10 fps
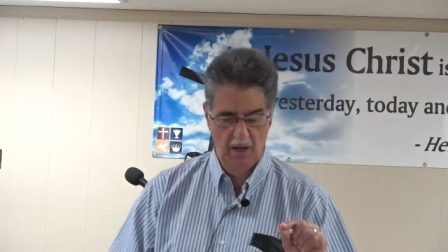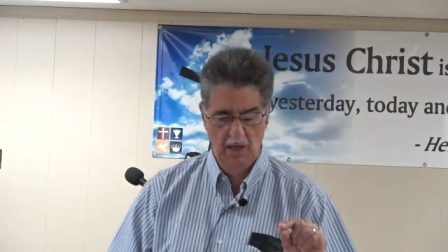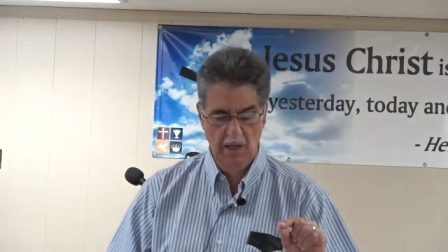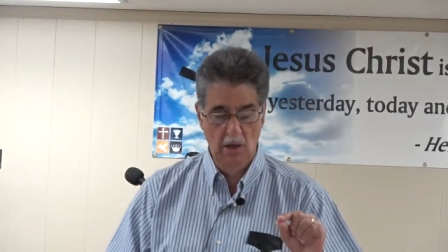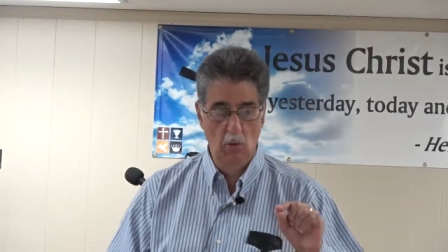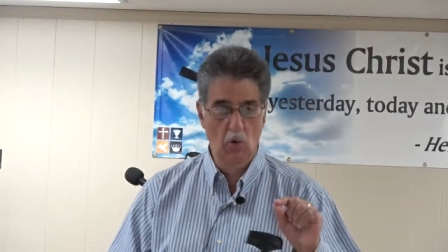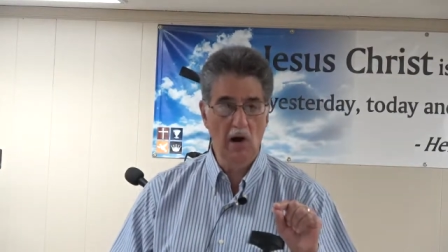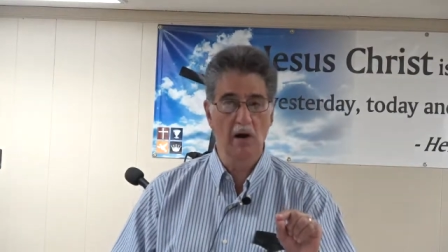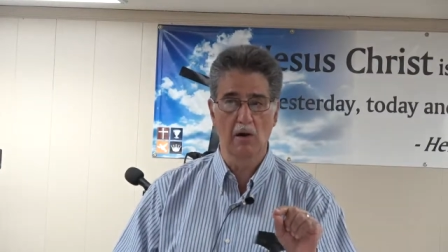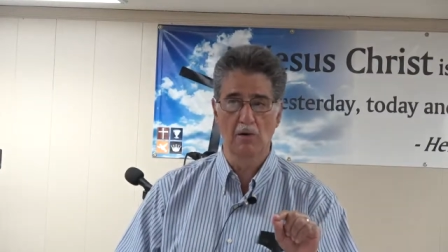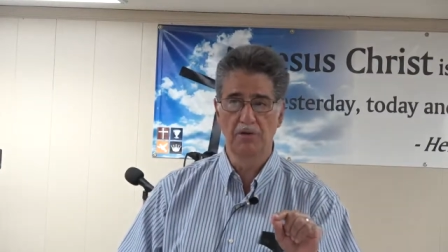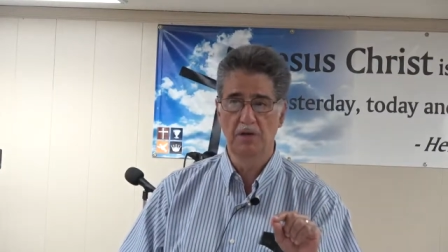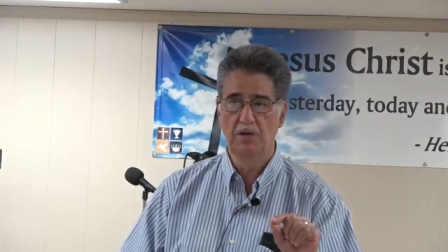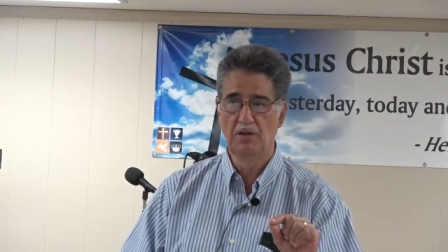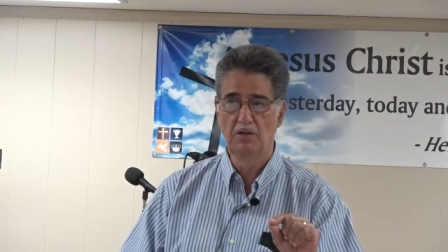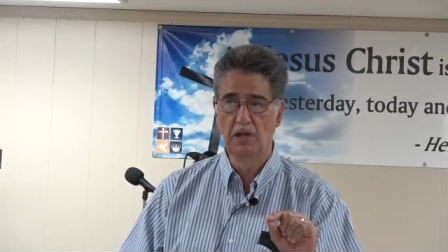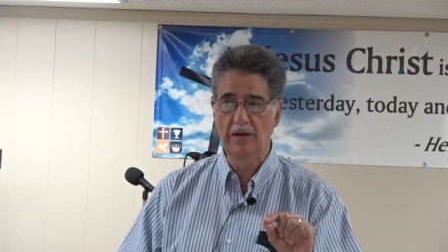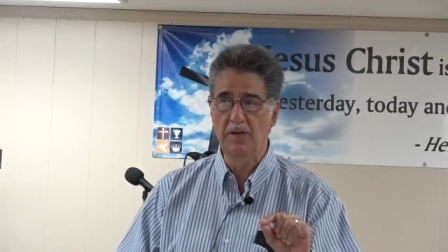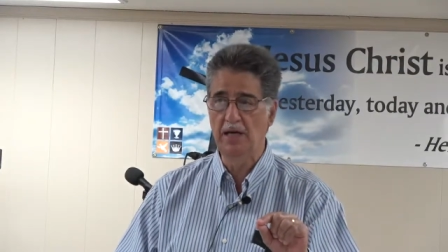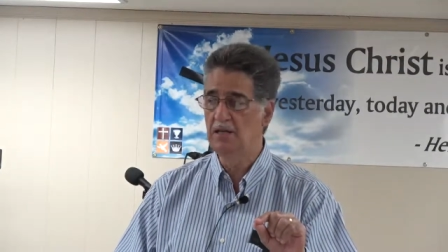In the world you
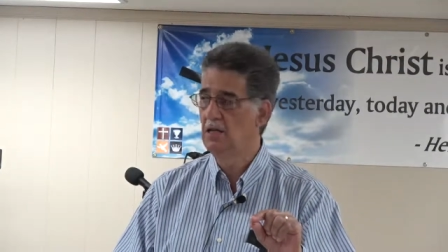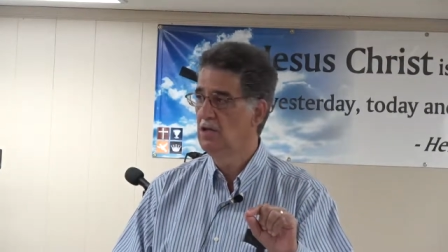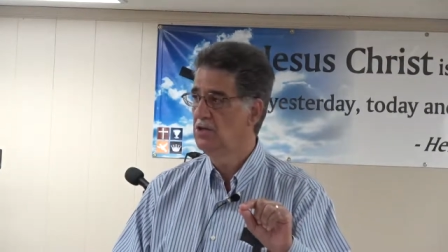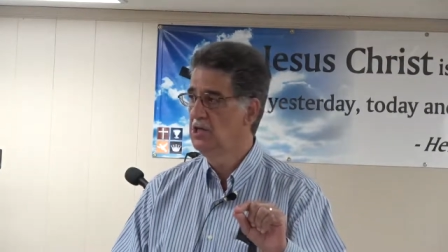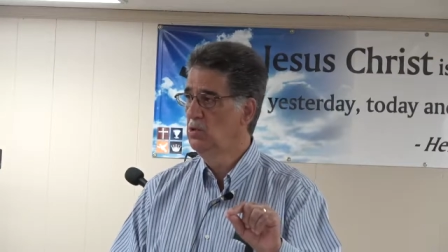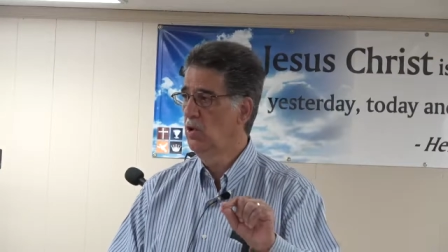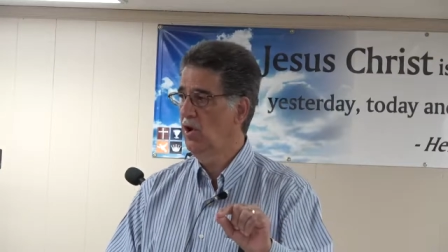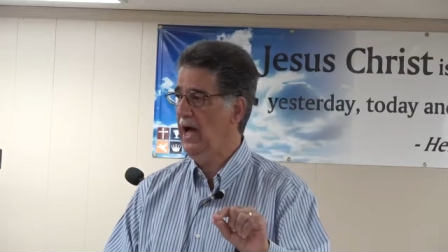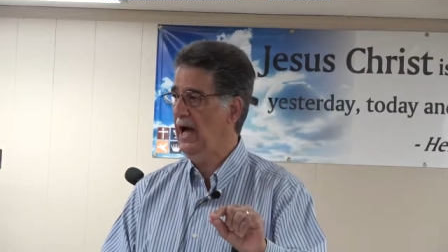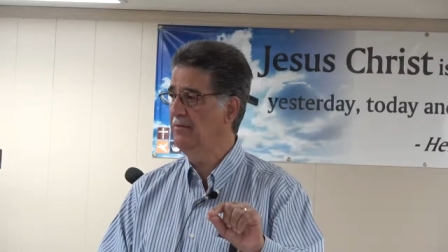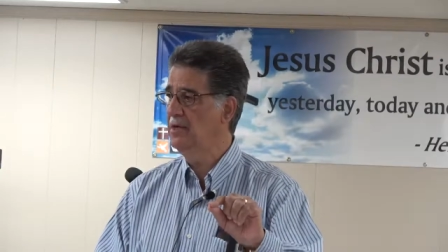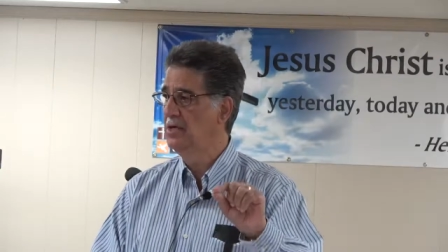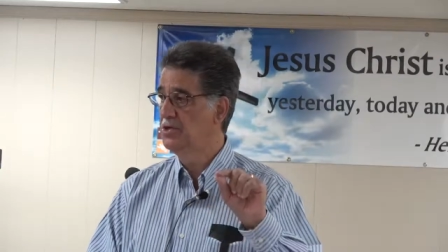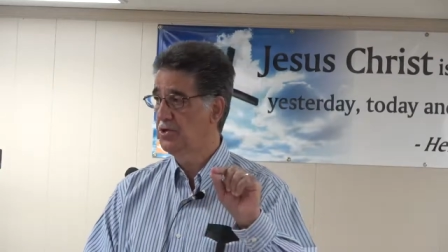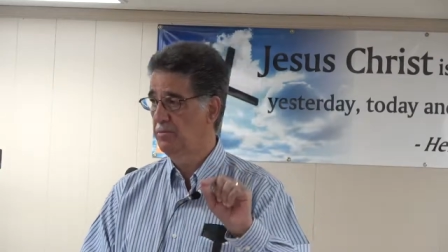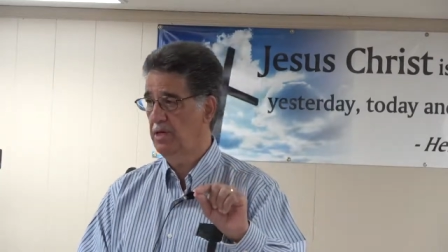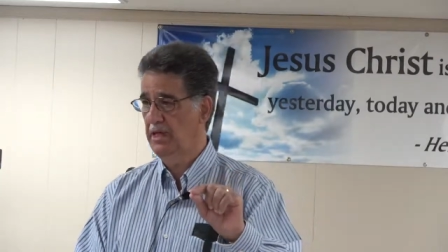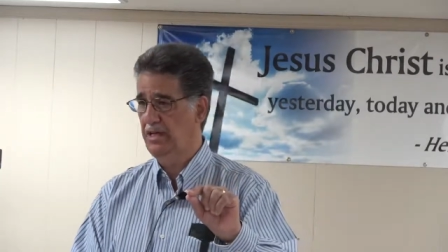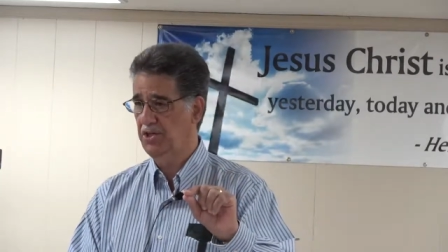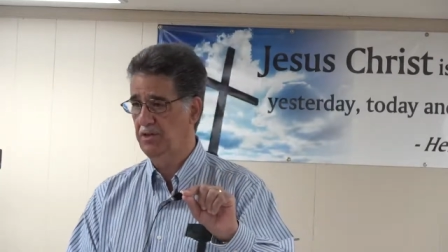live in, you will have
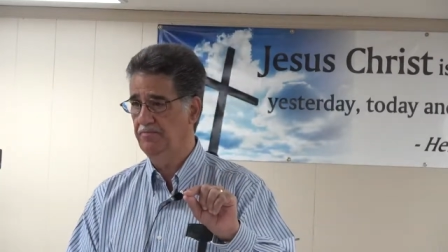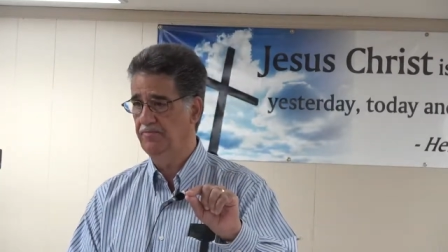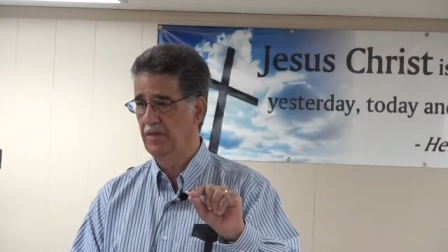tribulation.